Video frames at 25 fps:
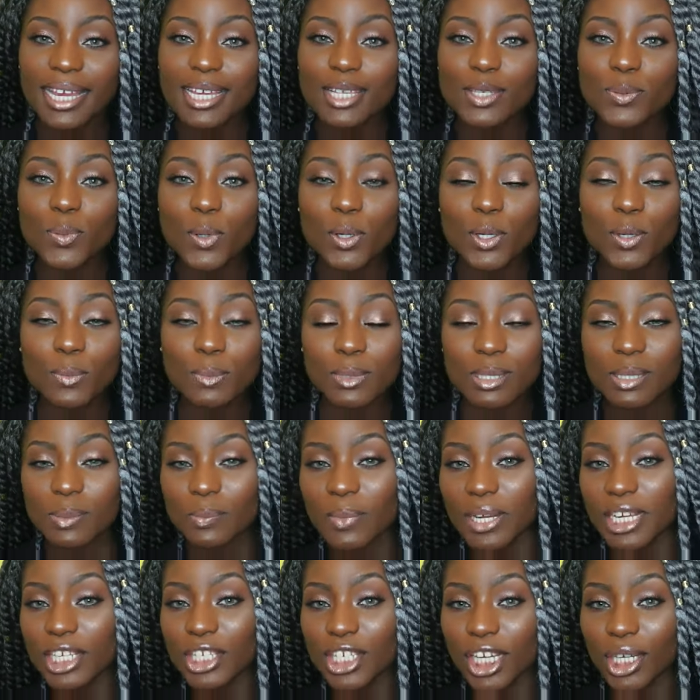guys welcome to
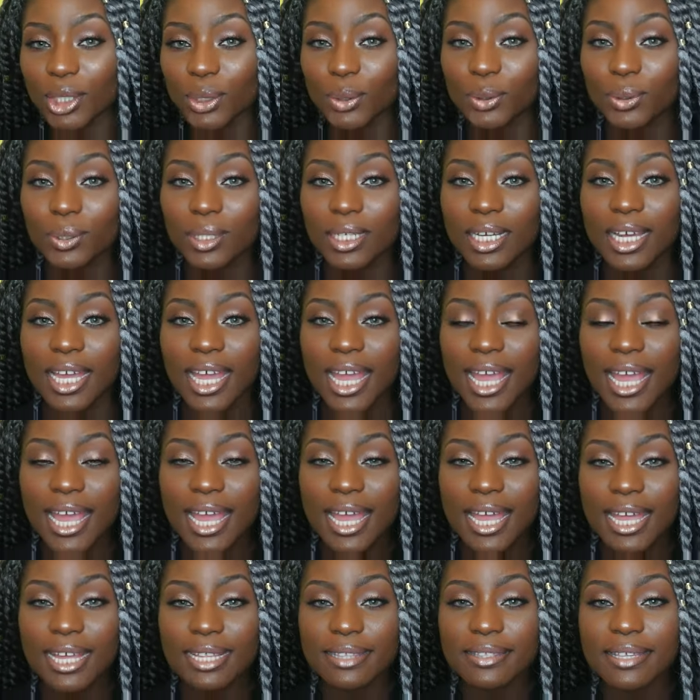my channel
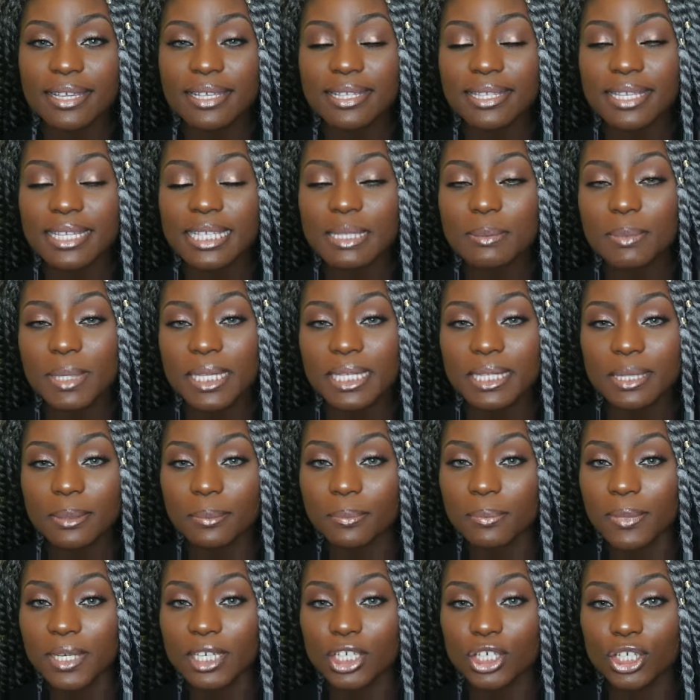this is my
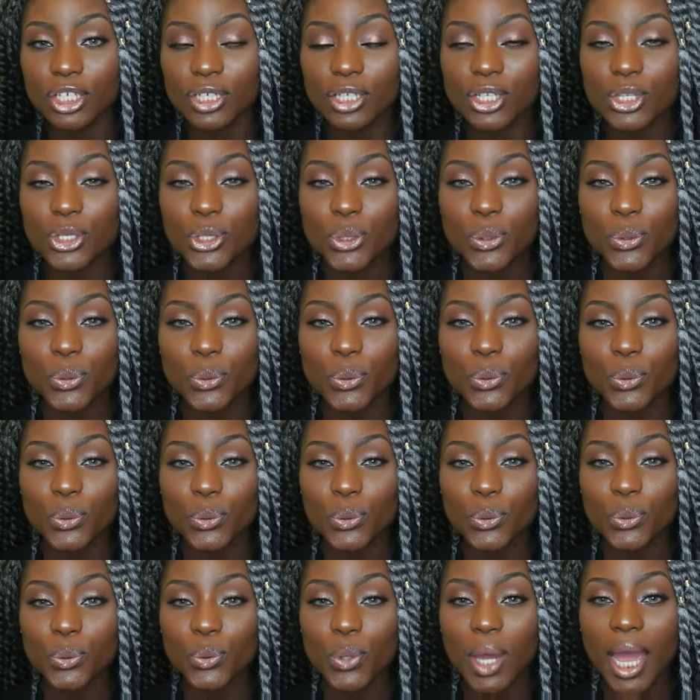submission
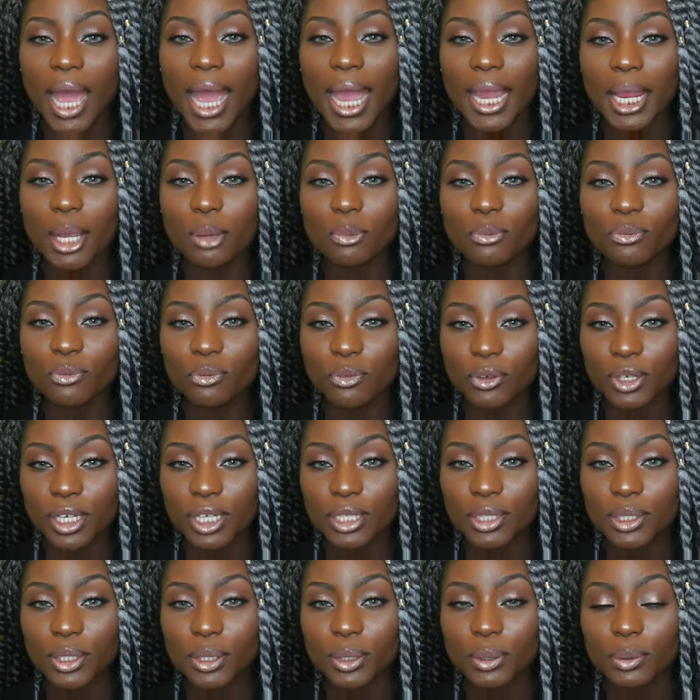to I Am
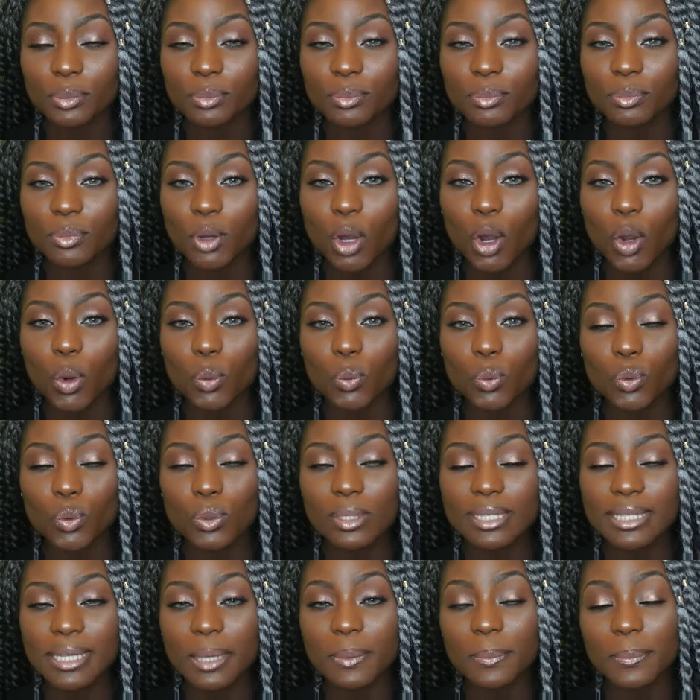Freedom
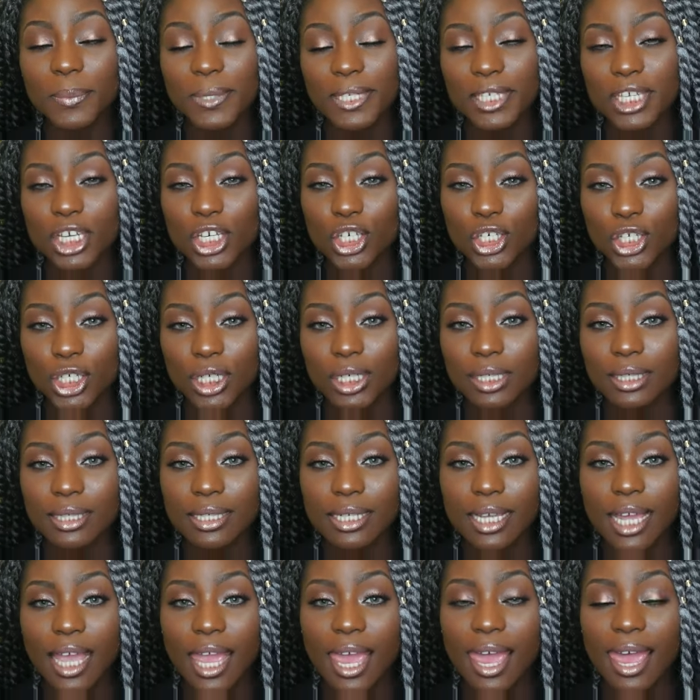Awards competition
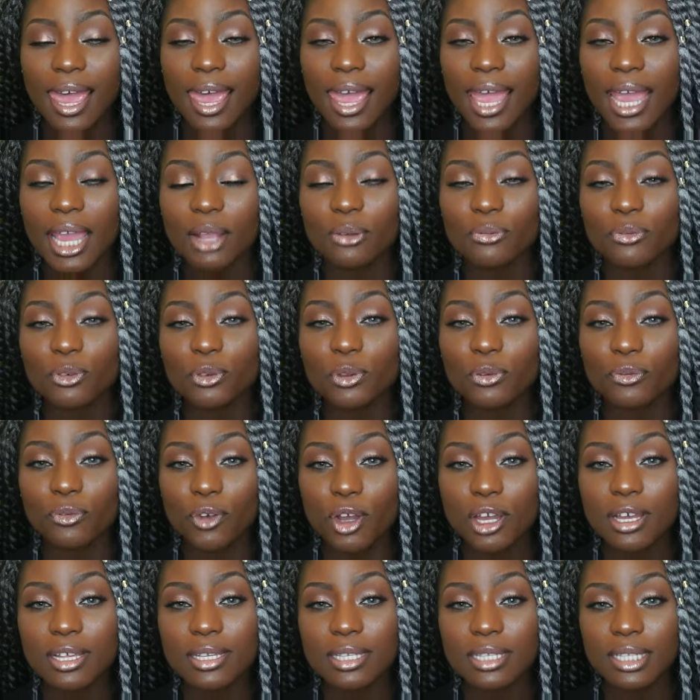and for the
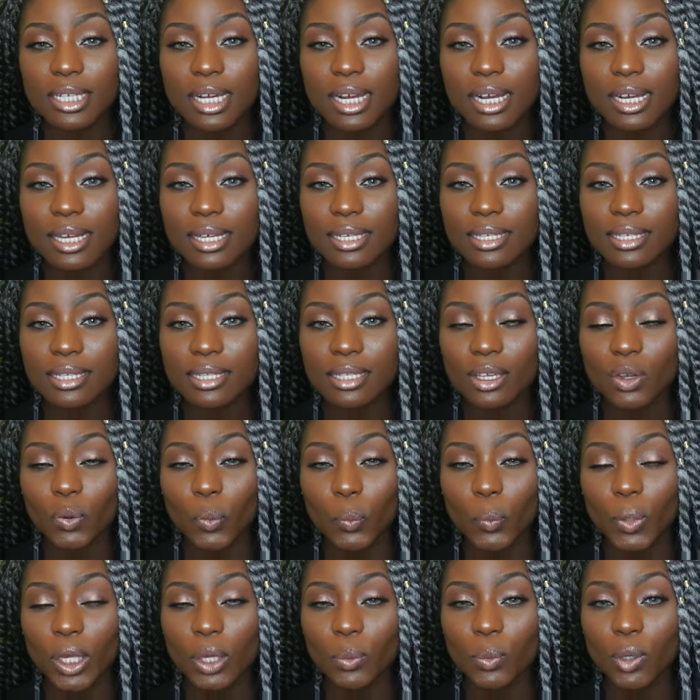first task
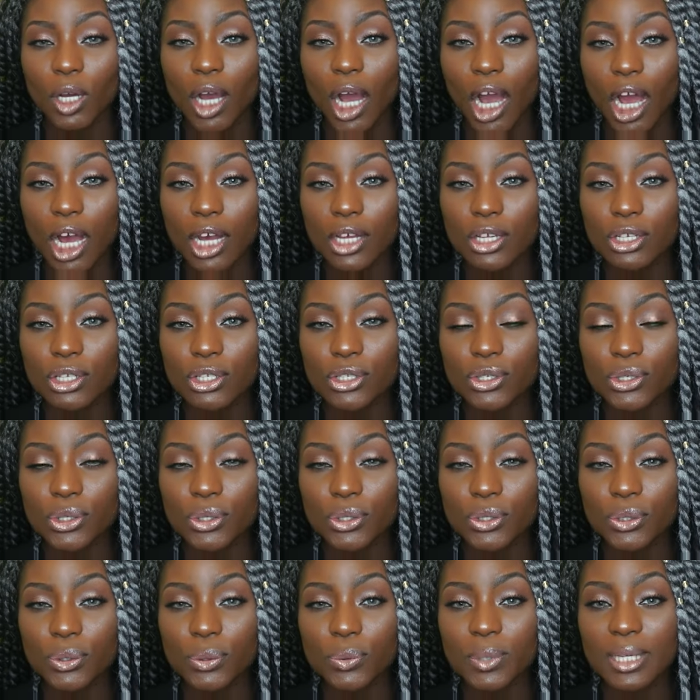we were asked to
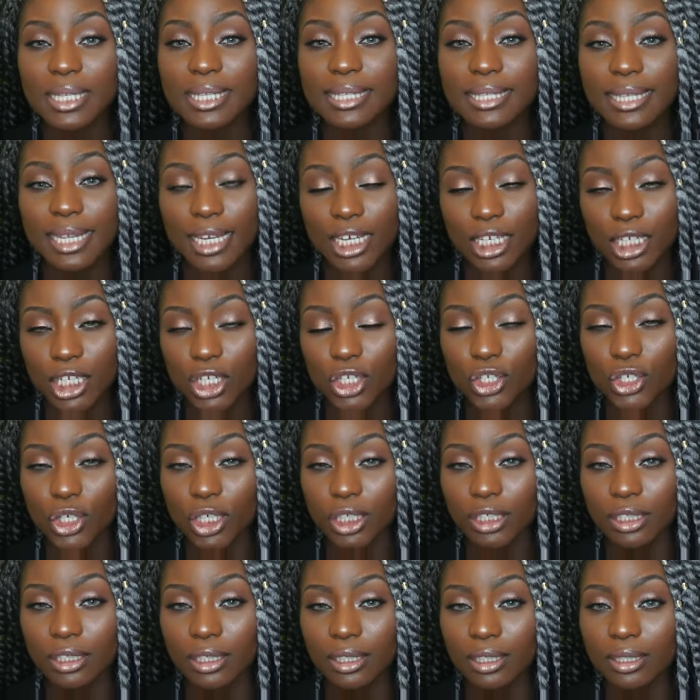do a signature
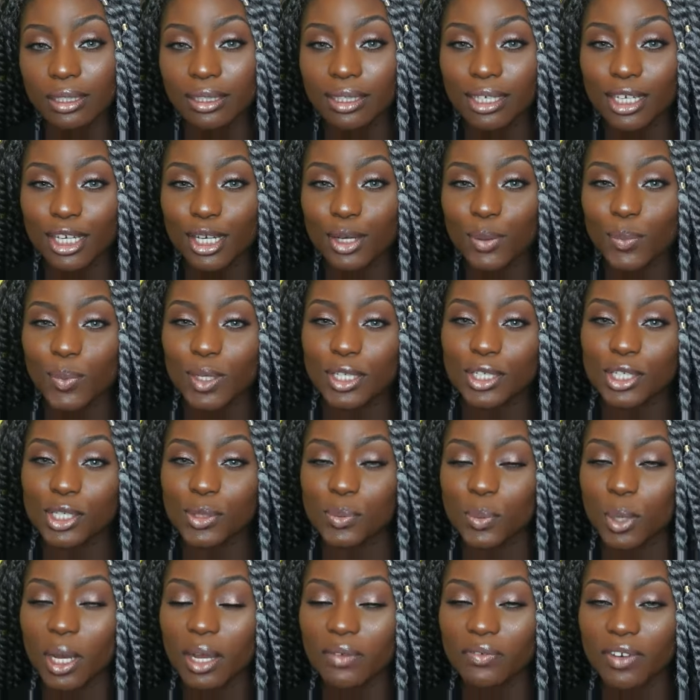look which is
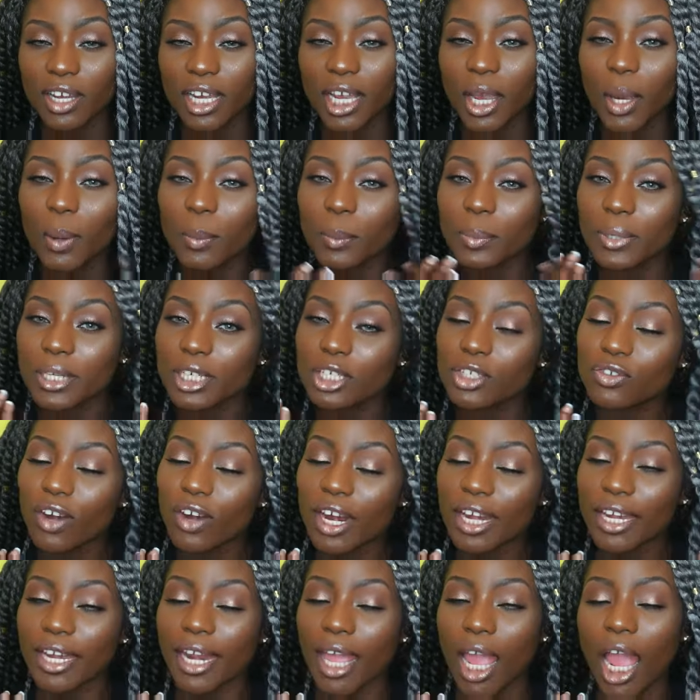what I've accomplished
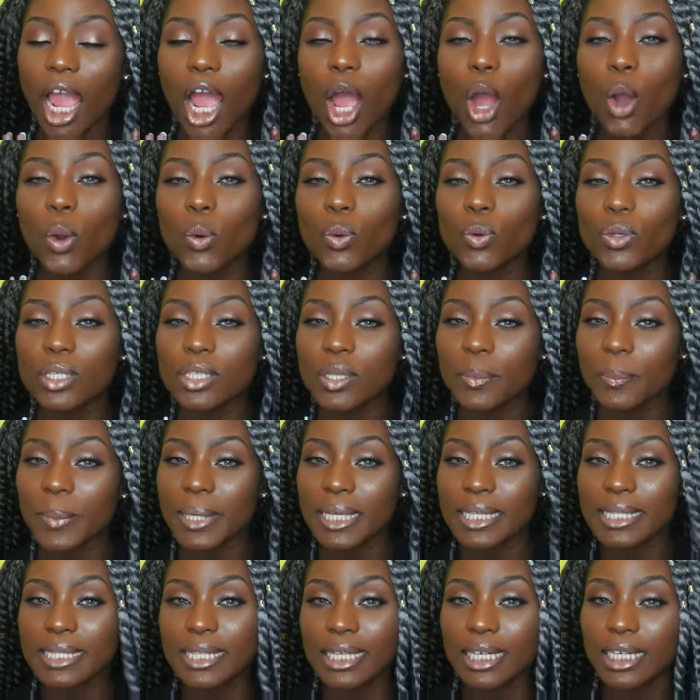right now so
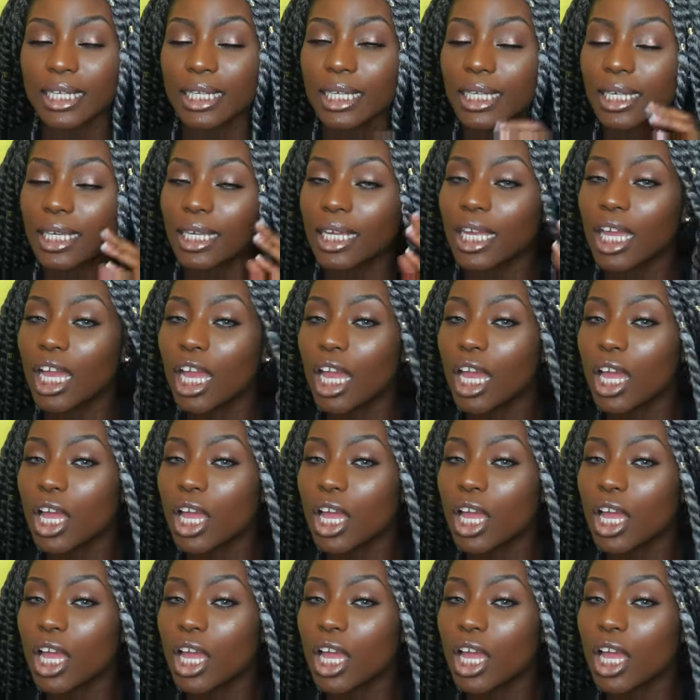basically